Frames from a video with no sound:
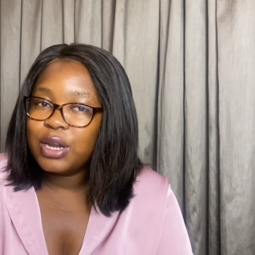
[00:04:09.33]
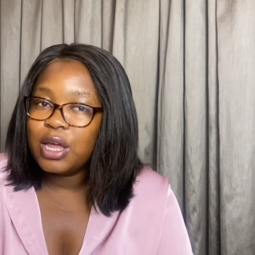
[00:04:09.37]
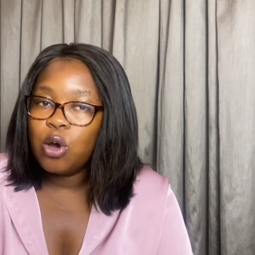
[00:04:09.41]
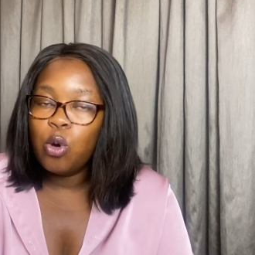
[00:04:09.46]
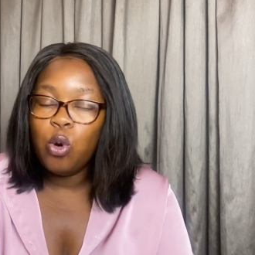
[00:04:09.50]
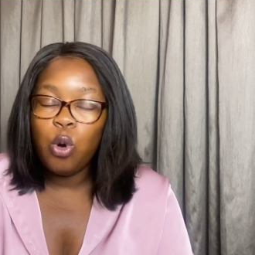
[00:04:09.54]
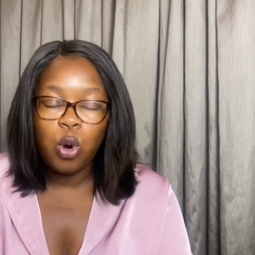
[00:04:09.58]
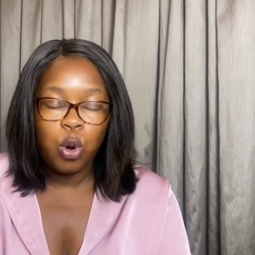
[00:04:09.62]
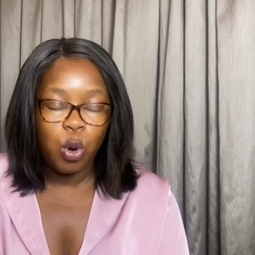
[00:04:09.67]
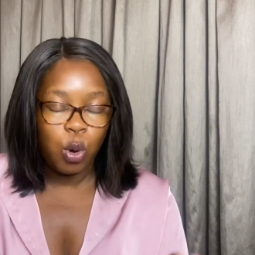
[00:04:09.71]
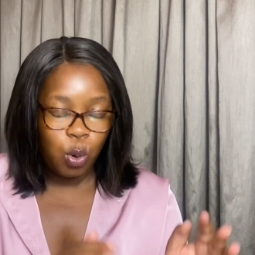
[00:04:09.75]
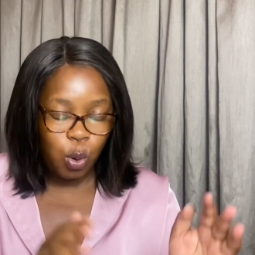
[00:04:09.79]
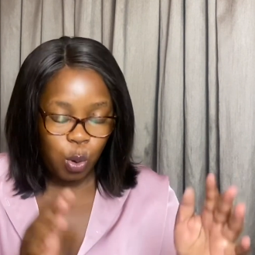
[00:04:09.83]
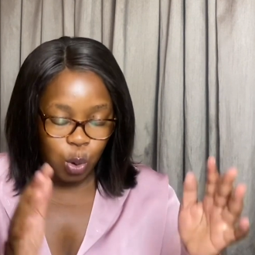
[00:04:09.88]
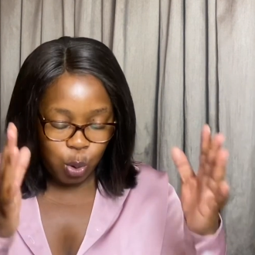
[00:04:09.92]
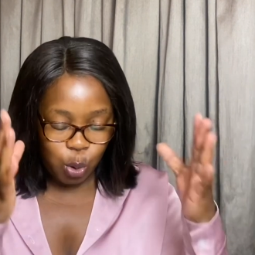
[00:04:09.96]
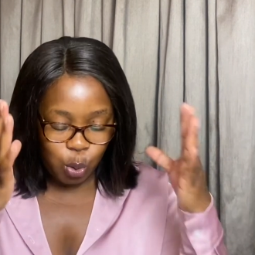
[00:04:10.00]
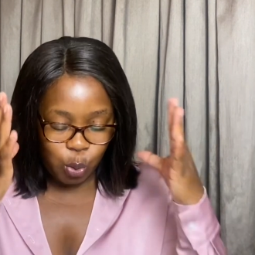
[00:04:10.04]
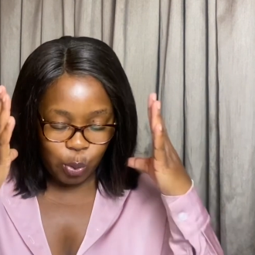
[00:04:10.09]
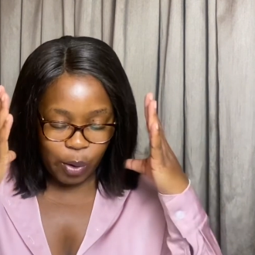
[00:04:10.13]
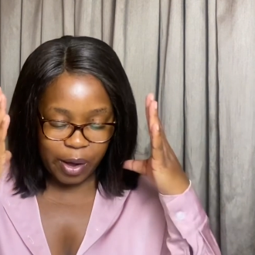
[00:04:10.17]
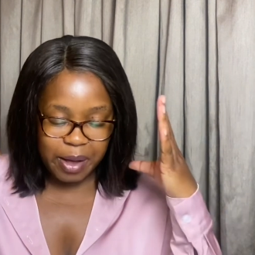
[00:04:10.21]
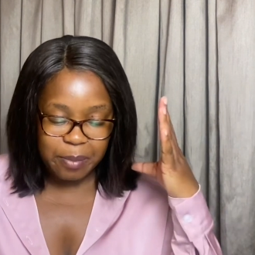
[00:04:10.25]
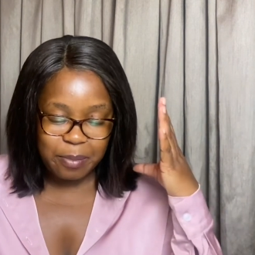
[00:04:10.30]
Oh,
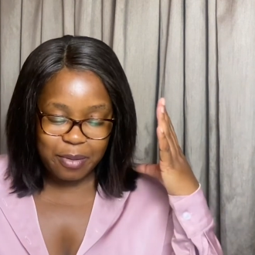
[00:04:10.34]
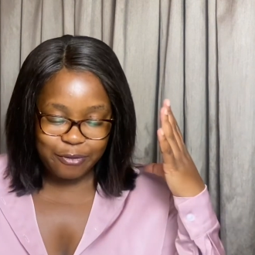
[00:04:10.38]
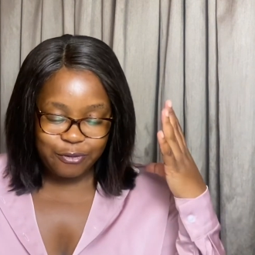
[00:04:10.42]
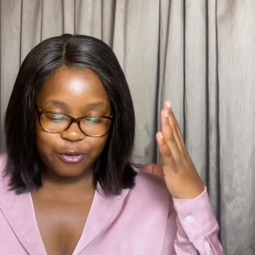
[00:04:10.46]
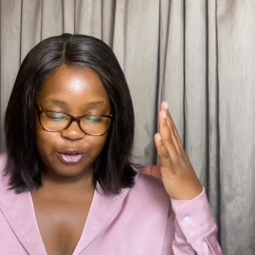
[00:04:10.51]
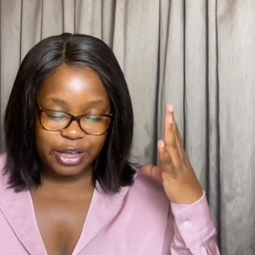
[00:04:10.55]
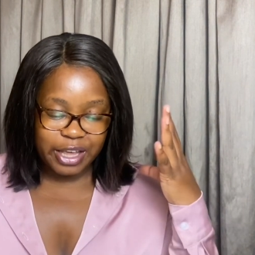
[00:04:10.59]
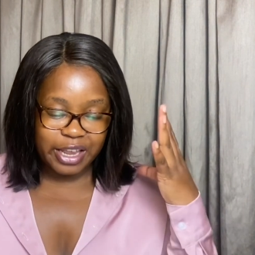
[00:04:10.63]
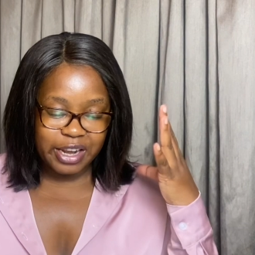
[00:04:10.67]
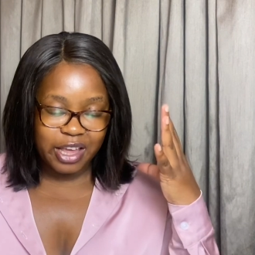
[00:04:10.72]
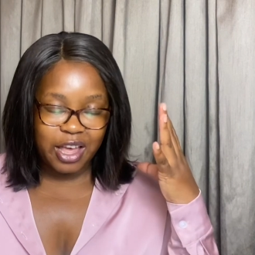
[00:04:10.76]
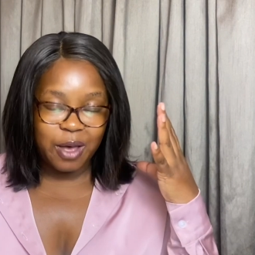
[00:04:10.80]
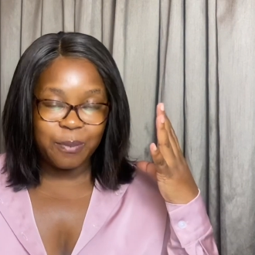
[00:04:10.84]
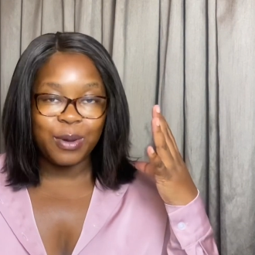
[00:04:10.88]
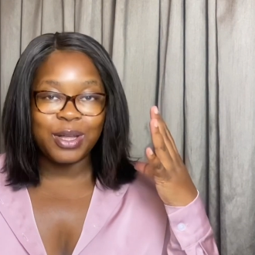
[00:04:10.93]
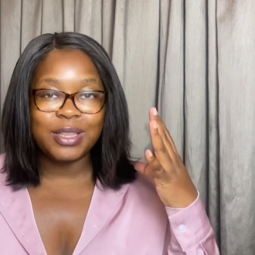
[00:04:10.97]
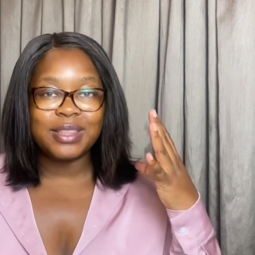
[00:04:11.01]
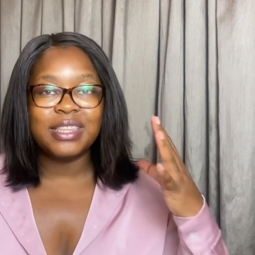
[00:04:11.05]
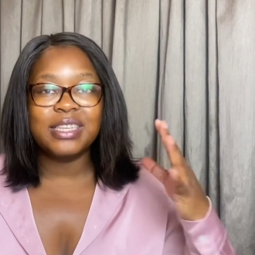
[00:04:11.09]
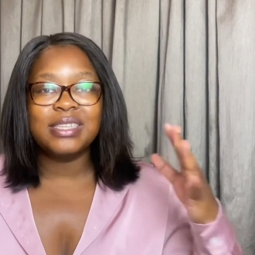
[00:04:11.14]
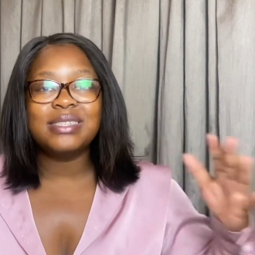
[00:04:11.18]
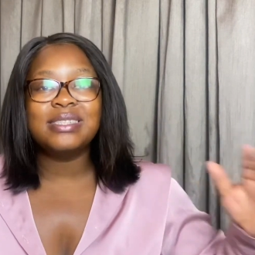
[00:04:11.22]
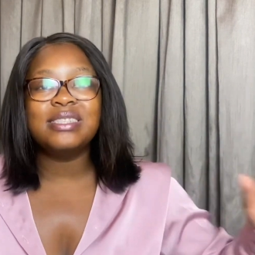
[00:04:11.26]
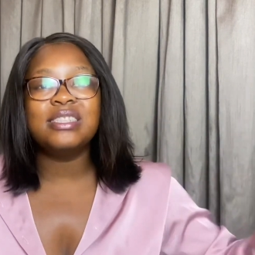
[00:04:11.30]
why am I forgetting about
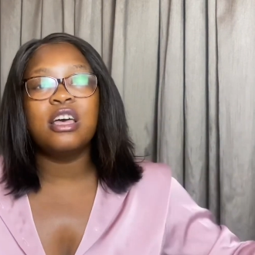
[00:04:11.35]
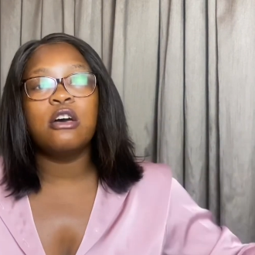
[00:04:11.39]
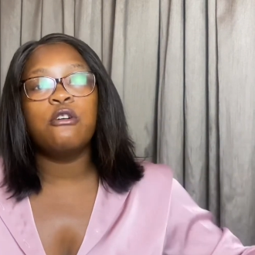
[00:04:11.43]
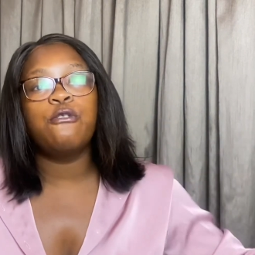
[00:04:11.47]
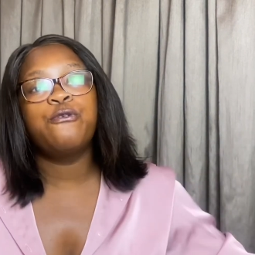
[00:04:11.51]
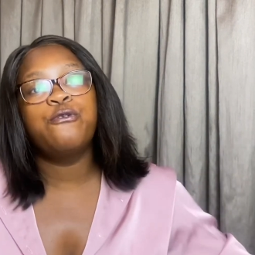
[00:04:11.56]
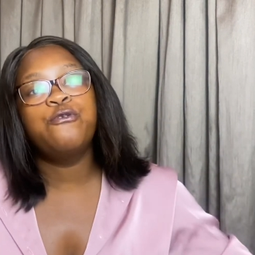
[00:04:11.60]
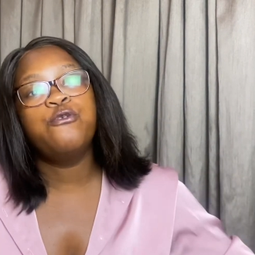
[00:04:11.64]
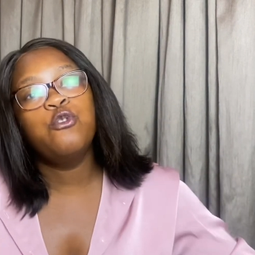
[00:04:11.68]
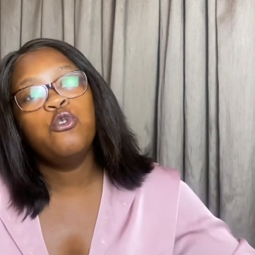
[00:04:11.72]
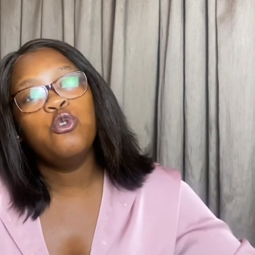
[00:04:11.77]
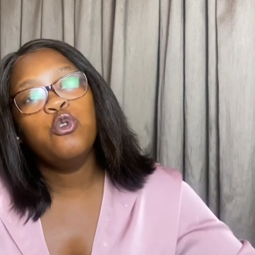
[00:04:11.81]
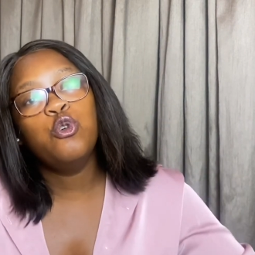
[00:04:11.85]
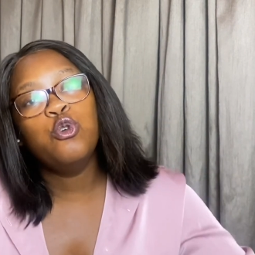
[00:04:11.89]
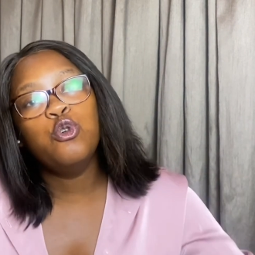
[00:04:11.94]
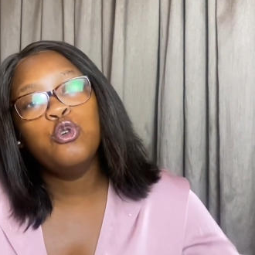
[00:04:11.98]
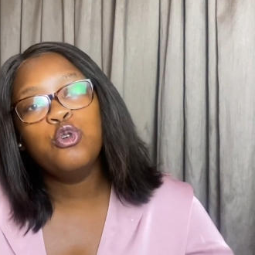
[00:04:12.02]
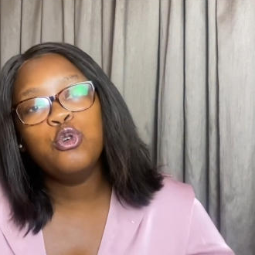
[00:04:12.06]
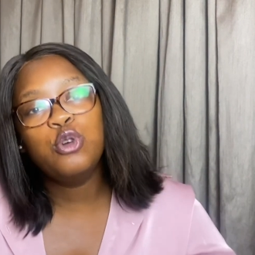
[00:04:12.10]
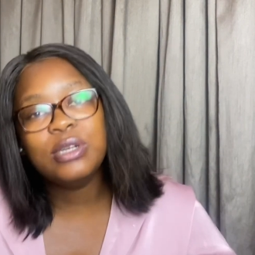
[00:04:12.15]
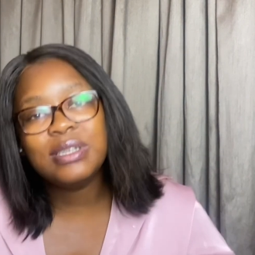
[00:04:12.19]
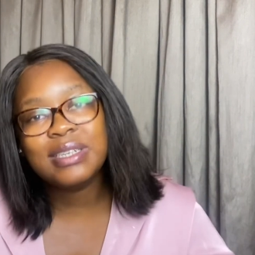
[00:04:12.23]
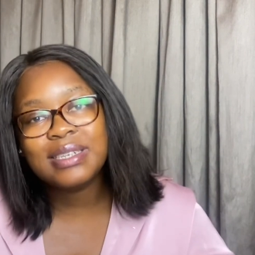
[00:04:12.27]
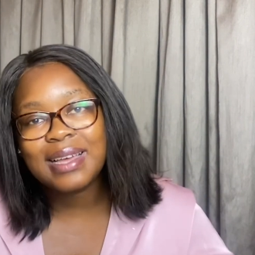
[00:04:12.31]
this? The
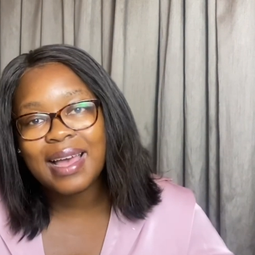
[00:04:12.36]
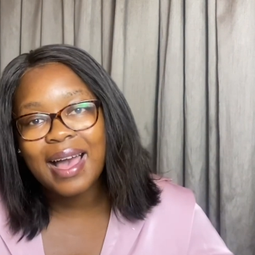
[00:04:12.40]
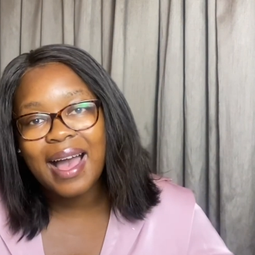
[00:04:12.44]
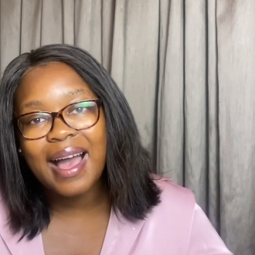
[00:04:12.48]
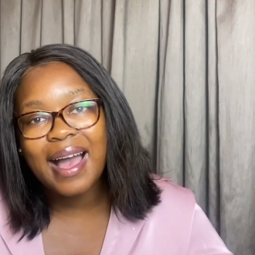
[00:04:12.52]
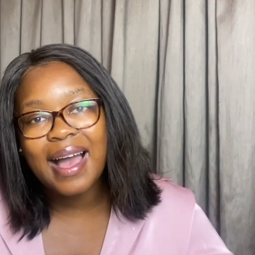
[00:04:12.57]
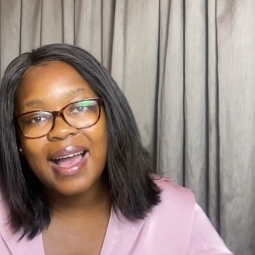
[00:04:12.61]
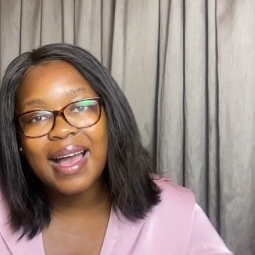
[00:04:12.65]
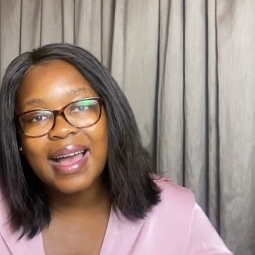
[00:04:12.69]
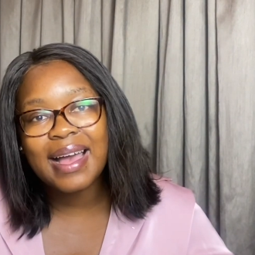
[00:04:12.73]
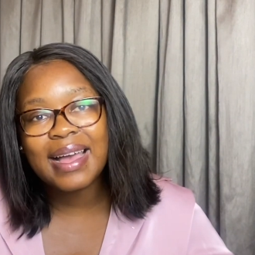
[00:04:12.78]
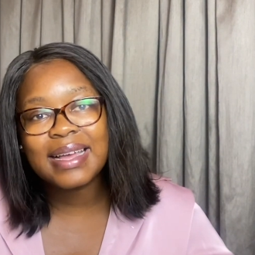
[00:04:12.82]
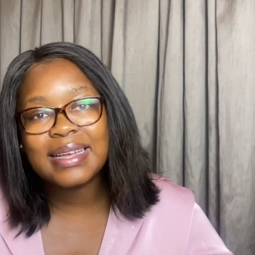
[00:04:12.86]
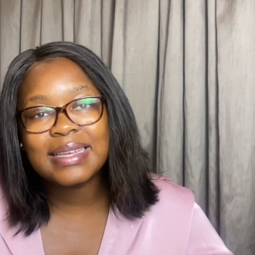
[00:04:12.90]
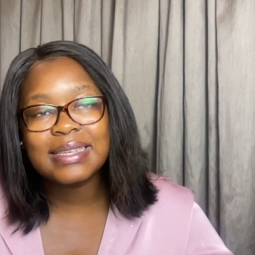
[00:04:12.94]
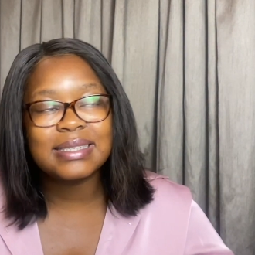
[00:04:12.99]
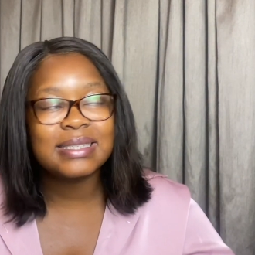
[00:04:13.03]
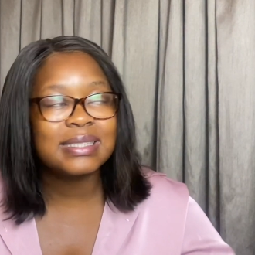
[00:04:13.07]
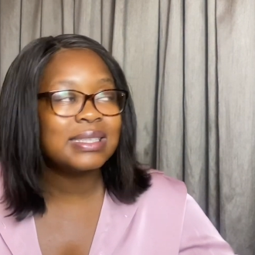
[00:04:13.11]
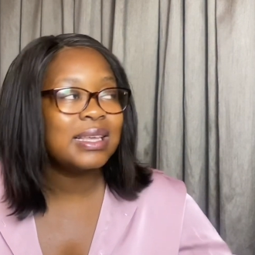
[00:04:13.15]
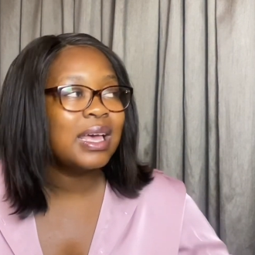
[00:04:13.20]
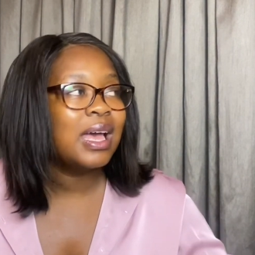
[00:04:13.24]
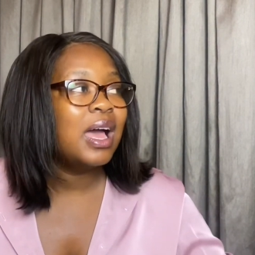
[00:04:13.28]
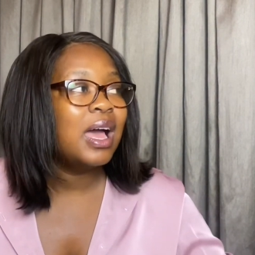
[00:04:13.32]
food, guys.